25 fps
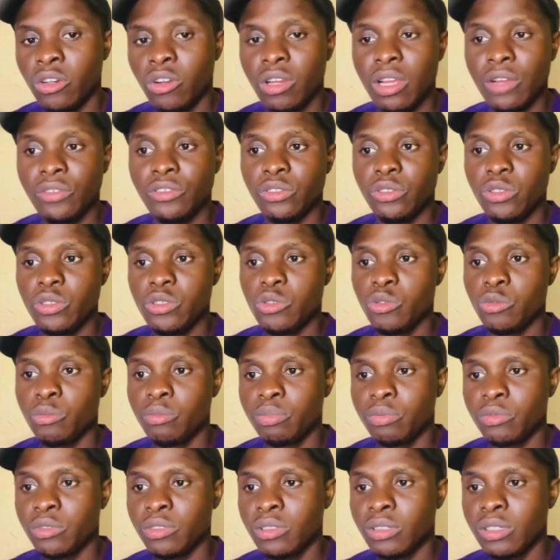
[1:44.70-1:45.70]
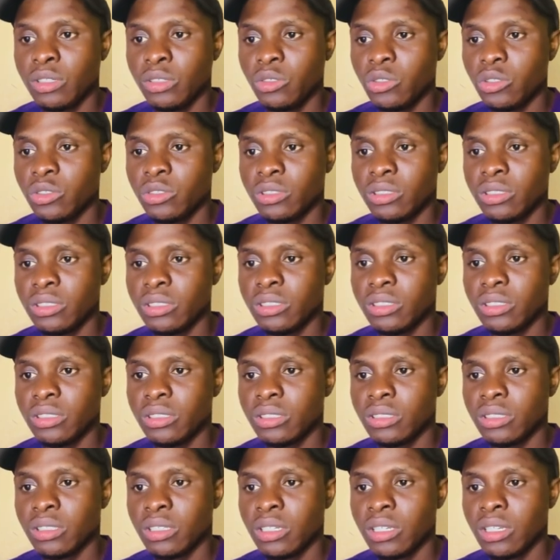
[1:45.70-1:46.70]
all you have to do is to click on
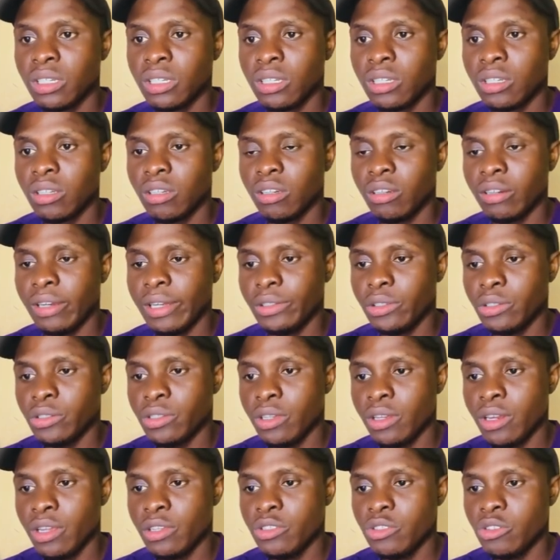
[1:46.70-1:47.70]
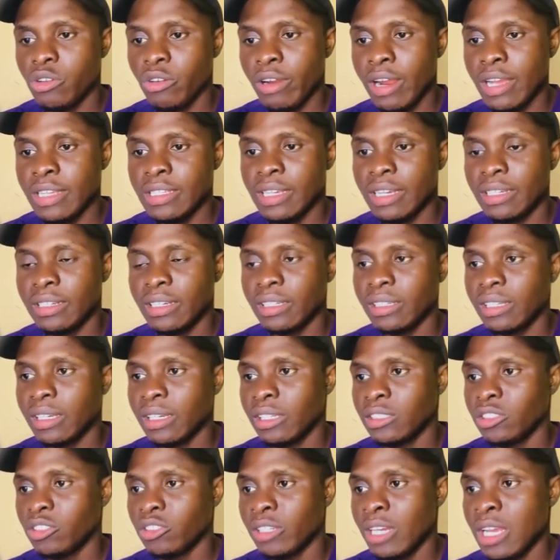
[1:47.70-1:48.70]
this, right, to select your right hand
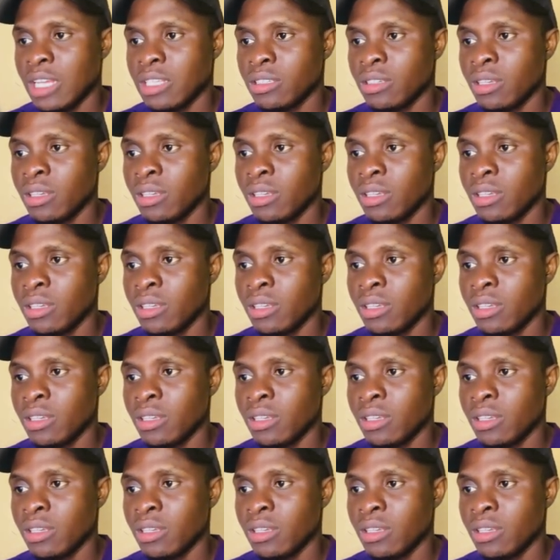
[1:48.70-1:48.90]
account, right?